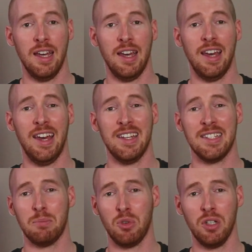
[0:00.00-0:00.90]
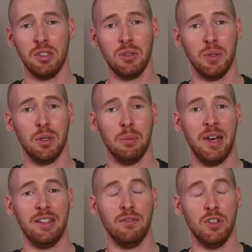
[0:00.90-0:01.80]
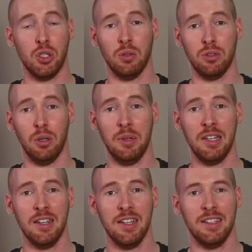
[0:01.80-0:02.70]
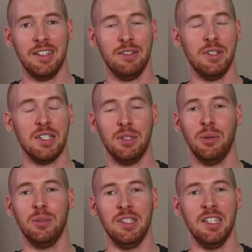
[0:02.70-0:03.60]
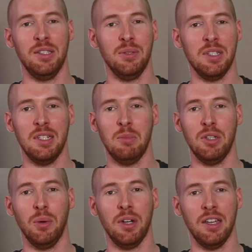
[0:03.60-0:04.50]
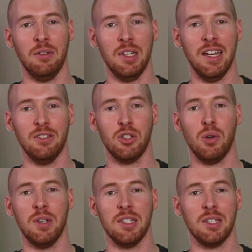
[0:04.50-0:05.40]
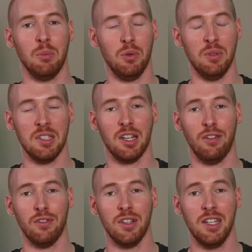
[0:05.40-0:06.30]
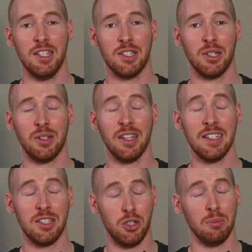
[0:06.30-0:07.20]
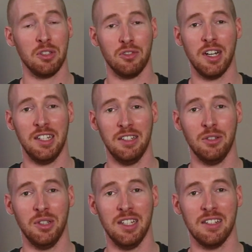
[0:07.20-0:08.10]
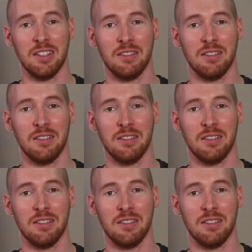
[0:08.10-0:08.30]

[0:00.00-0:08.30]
As I'm going to talk about the visual topic, there is no need to see me talking without showing some cool stuff. So let's jump straight into this.